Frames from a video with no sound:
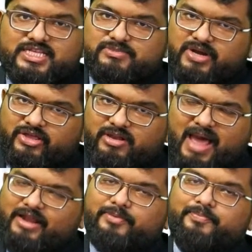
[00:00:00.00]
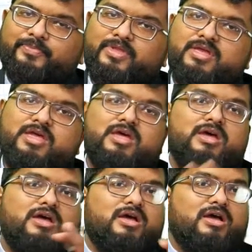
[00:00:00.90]
this particular manner.
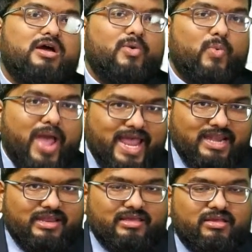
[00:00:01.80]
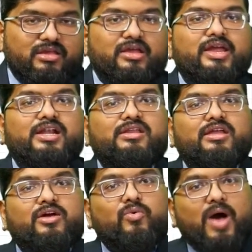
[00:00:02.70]
When it
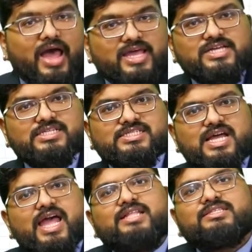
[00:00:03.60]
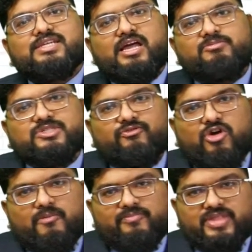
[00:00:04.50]
requires the enzymes
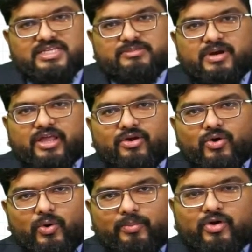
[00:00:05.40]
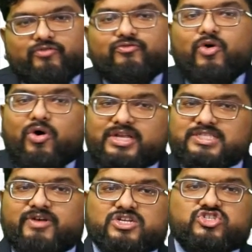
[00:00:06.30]
from this particular operon for
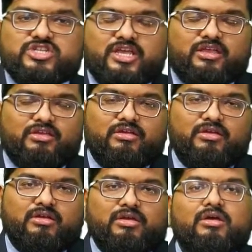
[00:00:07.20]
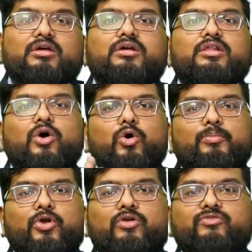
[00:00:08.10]
its functioning, the
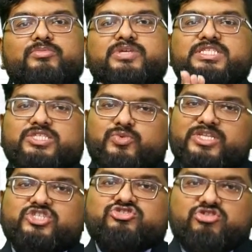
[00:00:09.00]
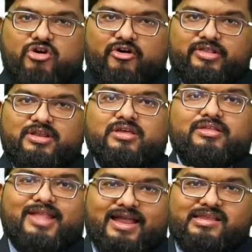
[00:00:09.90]
operon will be switched on.
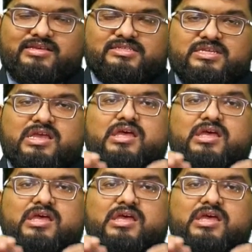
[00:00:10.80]
That is,